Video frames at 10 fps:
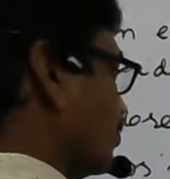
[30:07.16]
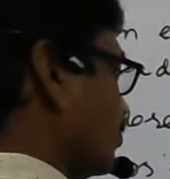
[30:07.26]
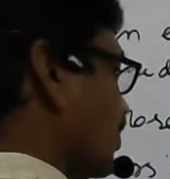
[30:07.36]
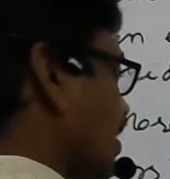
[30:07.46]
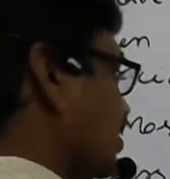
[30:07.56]

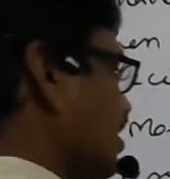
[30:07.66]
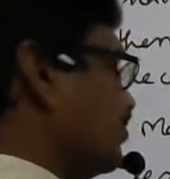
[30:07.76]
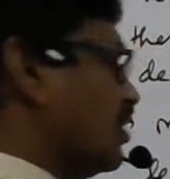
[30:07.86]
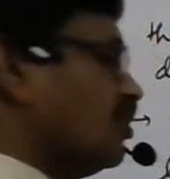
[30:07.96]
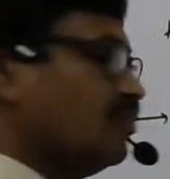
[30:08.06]
Less n
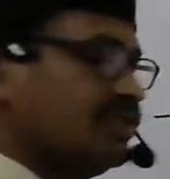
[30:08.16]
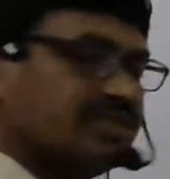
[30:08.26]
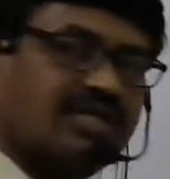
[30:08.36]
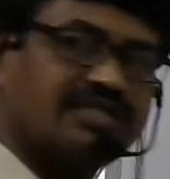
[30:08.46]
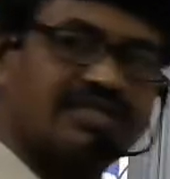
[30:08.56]
value means
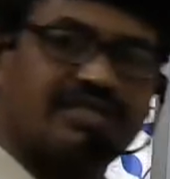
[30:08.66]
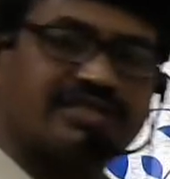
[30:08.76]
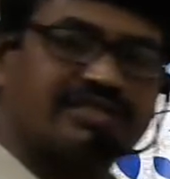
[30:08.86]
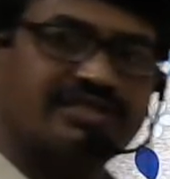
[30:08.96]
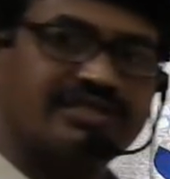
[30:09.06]
less energy.